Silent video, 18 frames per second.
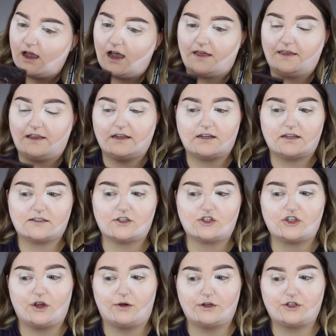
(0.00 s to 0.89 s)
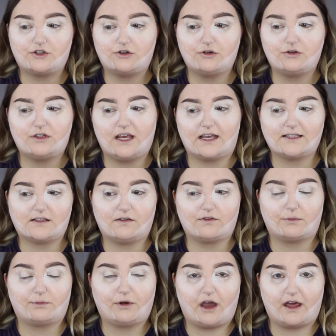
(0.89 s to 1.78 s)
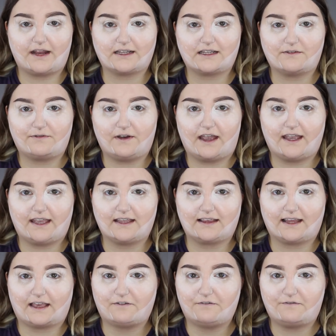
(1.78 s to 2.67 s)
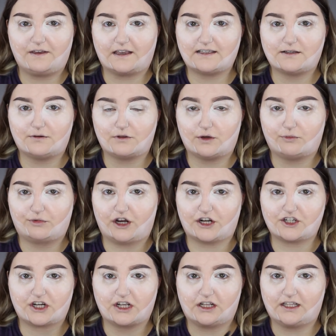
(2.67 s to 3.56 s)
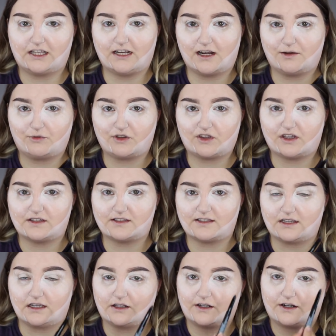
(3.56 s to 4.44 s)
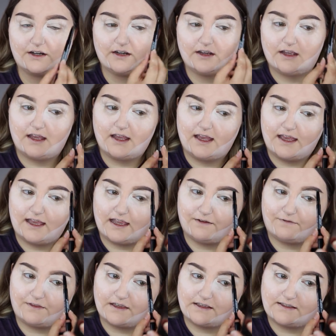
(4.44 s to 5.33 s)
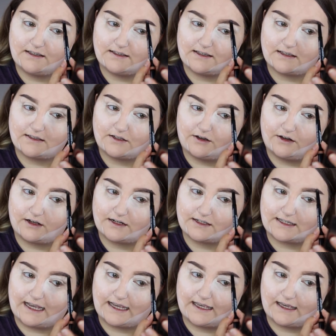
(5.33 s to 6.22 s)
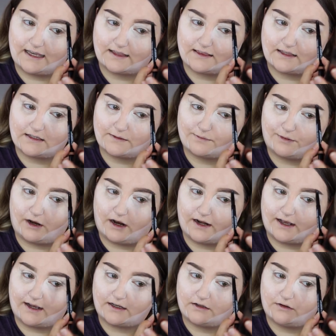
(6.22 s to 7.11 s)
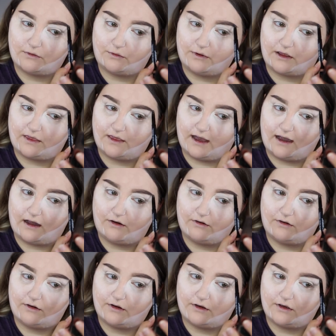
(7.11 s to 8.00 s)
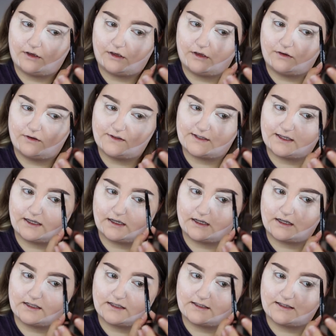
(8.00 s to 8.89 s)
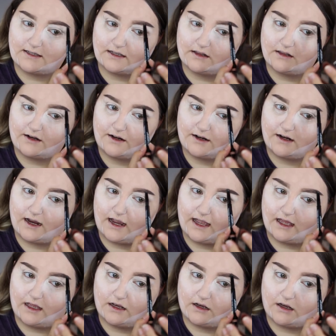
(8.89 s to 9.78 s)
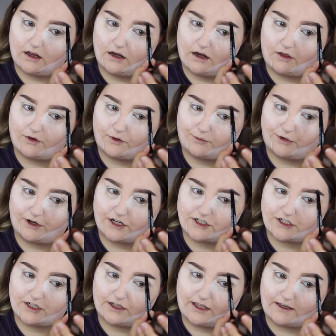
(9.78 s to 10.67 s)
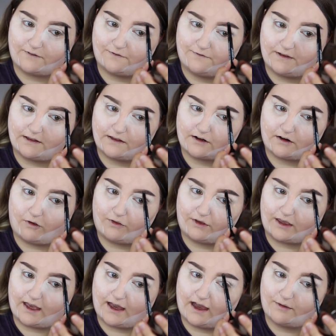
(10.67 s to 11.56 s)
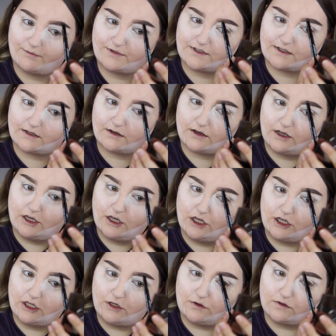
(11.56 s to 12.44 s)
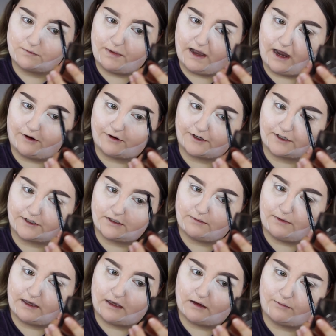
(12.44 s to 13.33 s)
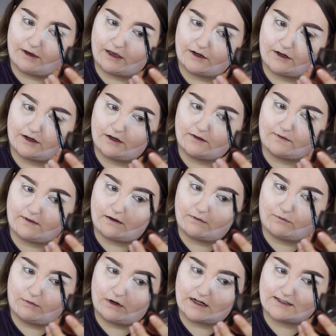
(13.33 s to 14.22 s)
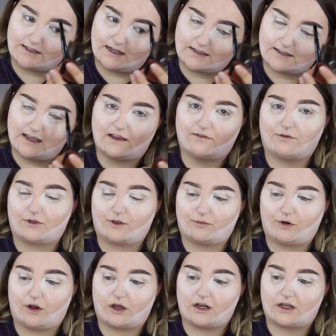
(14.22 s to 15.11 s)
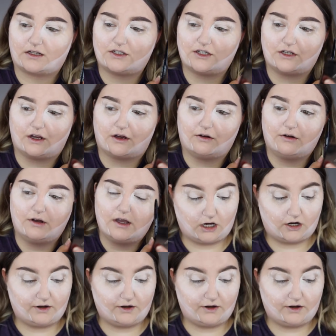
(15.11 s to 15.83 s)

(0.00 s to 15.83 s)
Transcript: I think it doesn't show a true test of the product if I can like fix it with a brush and clean it up with concealer. If this is as good as I can get this product without using concealer and another brush to like fill in all the gaps and use powder to make it better, then what does that say for the product, you know?